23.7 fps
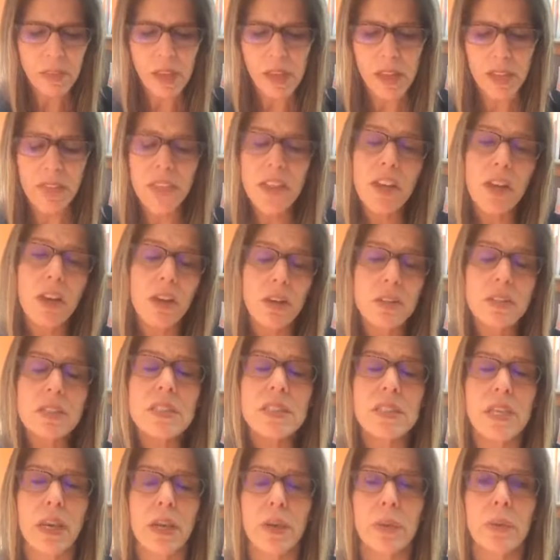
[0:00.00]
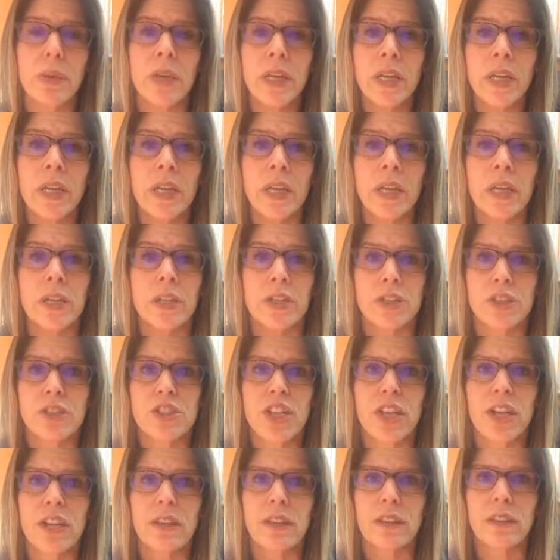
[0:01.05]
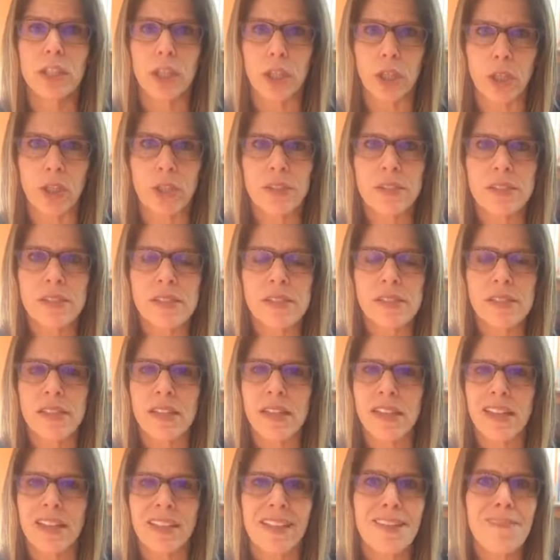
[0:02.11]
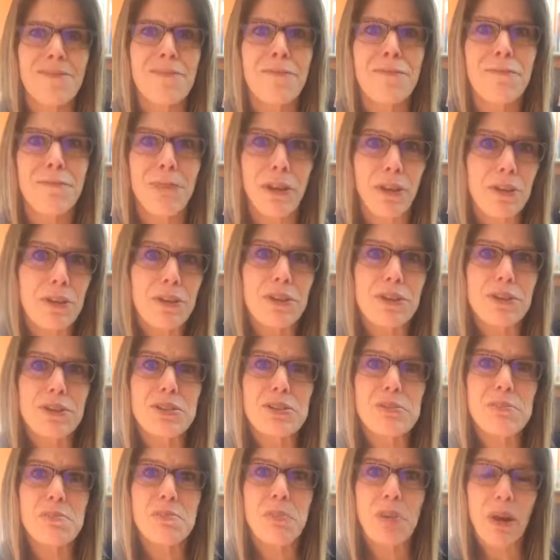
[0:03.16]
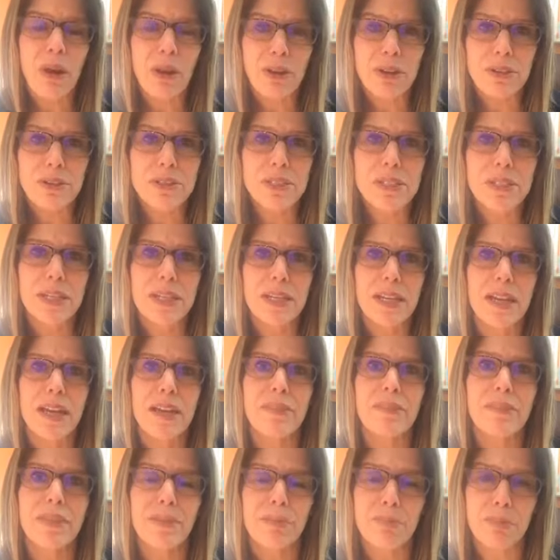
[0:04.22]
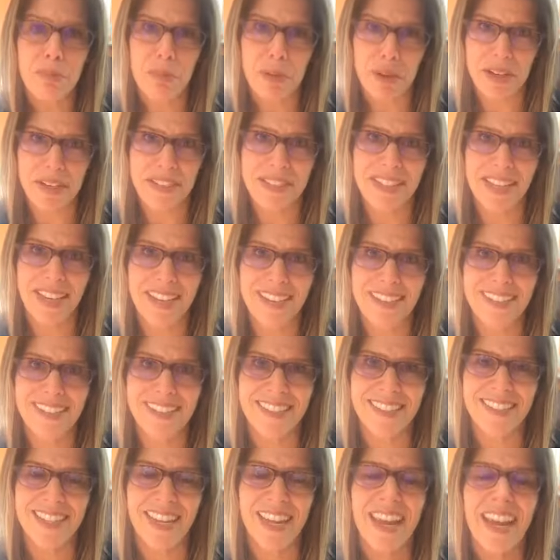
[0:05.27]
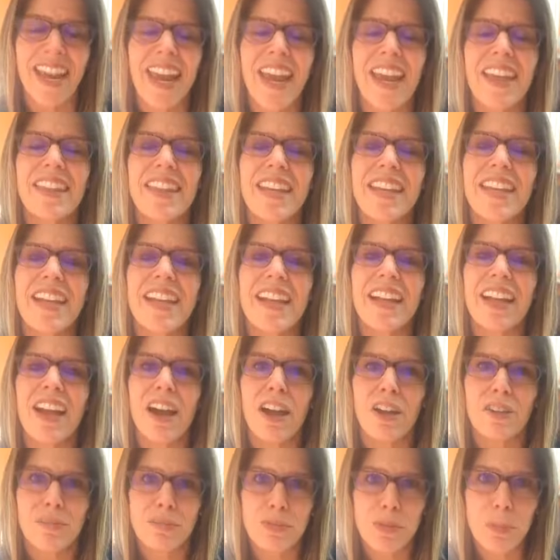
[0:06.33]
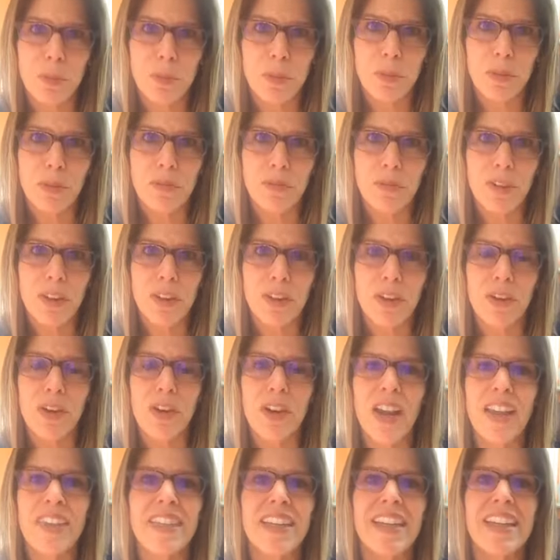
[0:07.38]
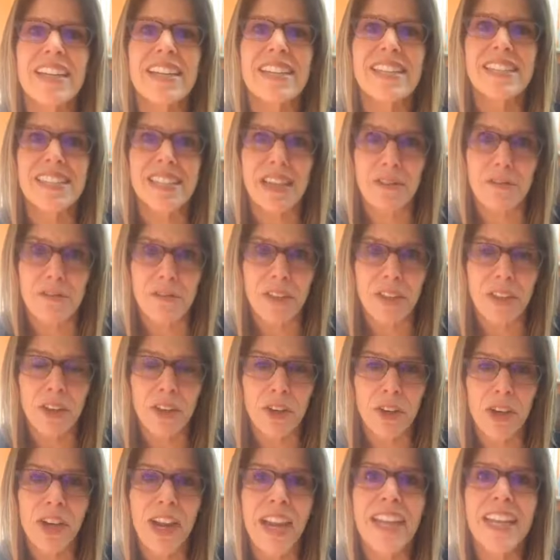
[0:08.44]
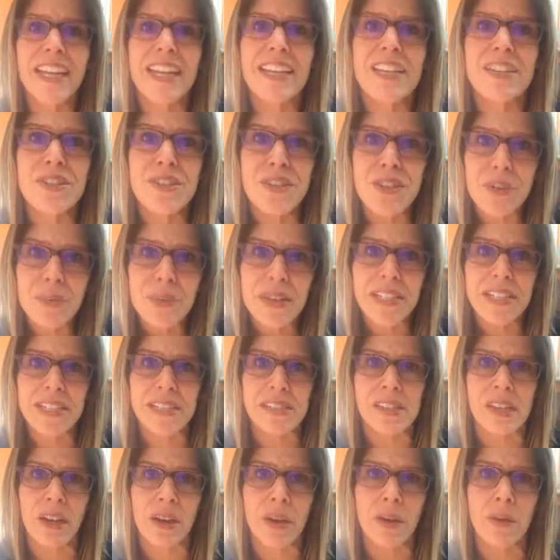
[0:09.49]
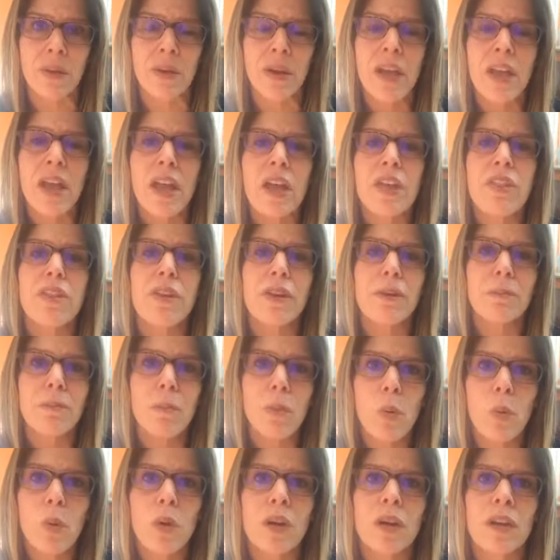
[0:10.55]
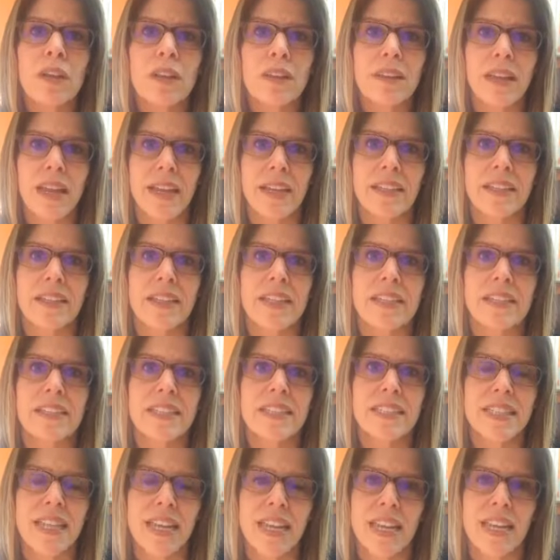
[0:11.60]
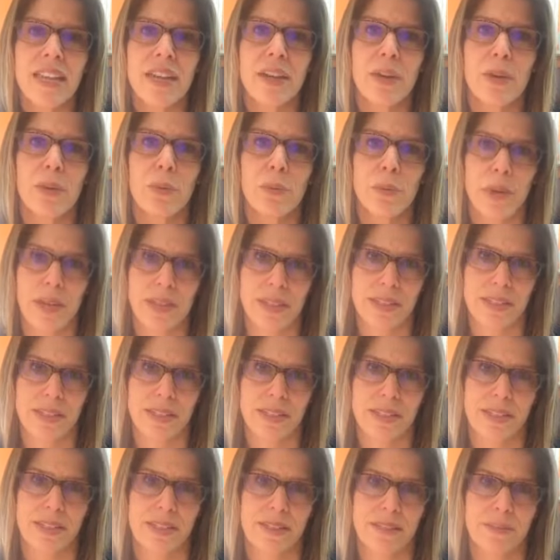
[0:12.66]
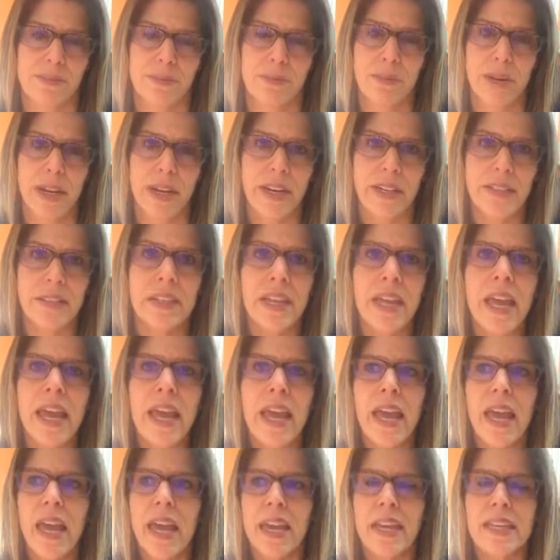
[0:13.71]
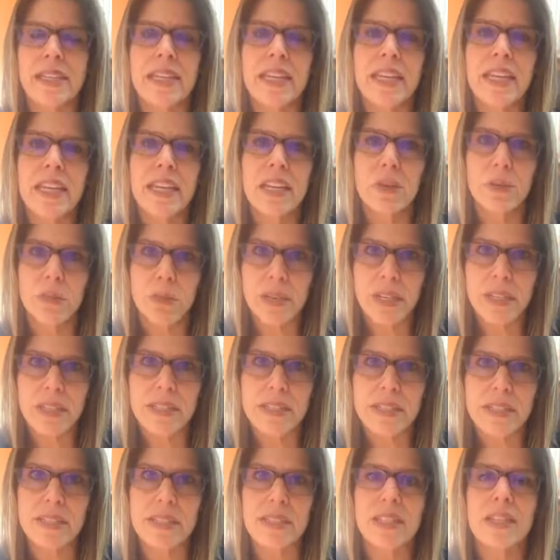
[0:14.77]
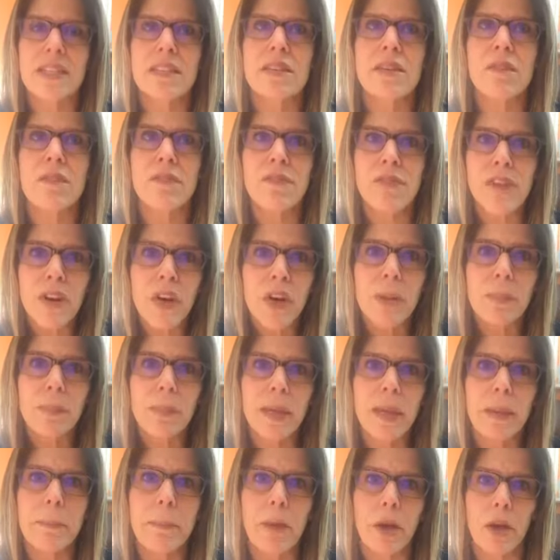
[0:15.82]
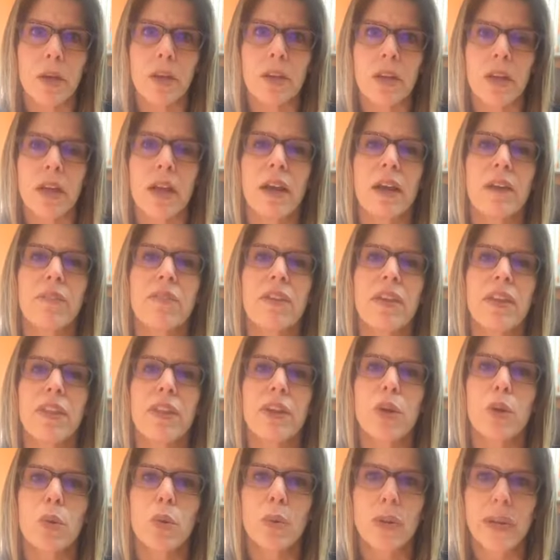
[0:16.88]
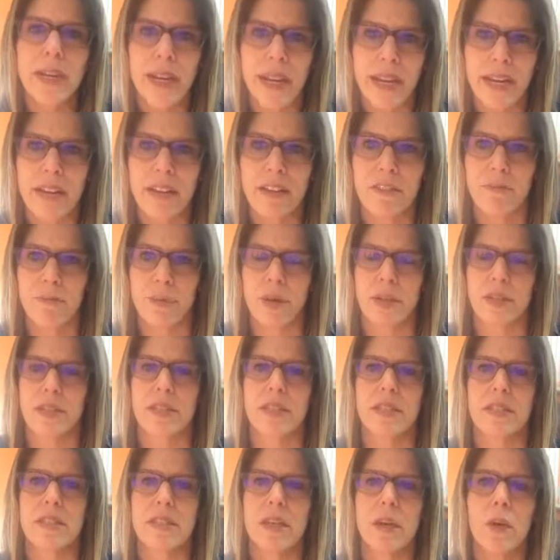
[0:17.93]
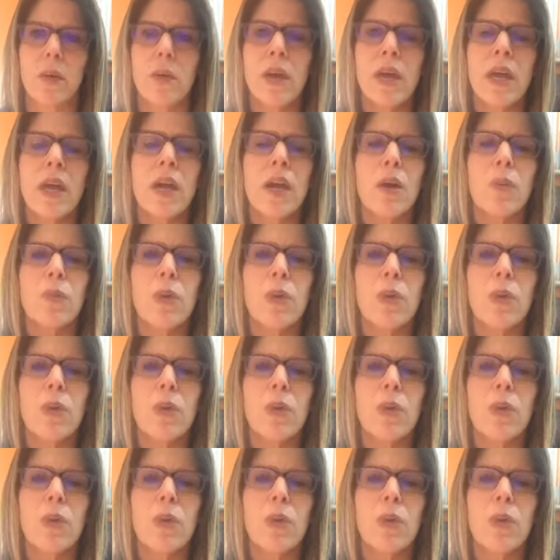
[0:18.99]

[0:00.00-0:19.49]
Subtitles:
I think also your child learns that failure is part of the process, and they get comfortable with failure and they accept failure. And in doing so, they're more likely to take risks. Right? And taking risks is a very big part of the creative process. So we